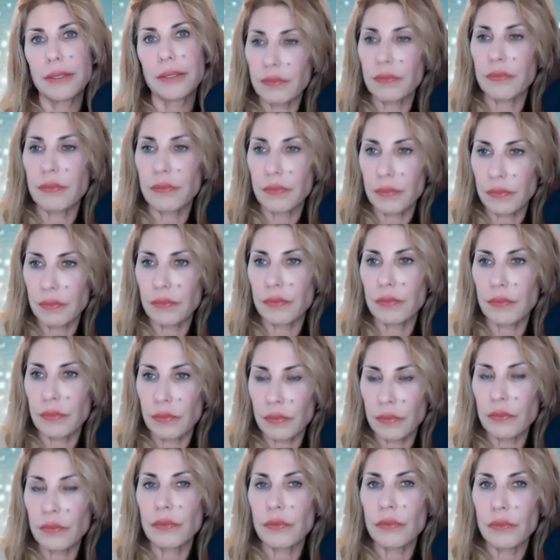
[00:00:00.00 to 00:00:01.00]
that you didn't
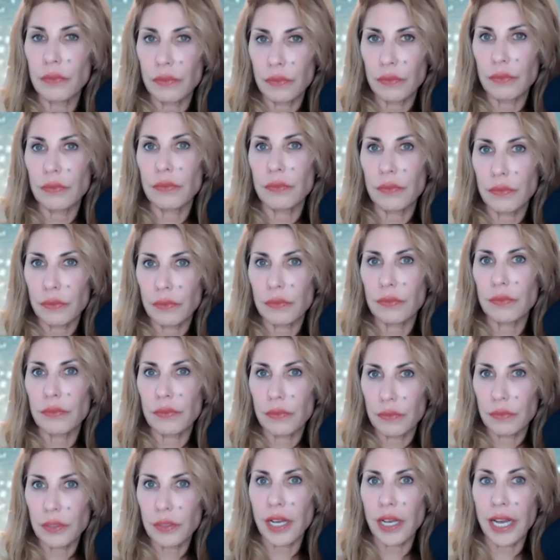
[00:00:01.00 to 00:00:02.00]
know was there.
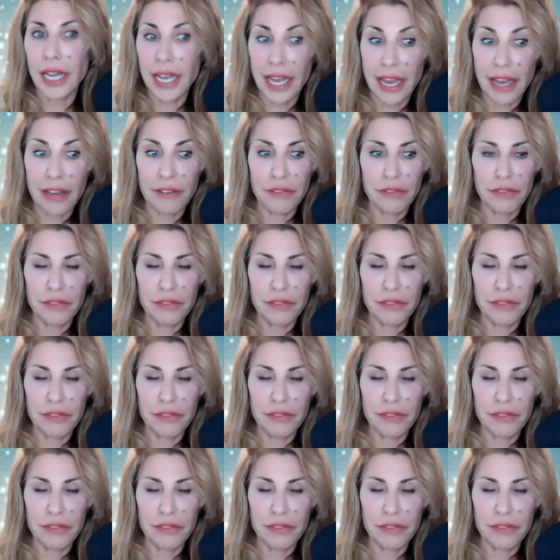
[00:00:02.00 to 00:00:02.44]
I have.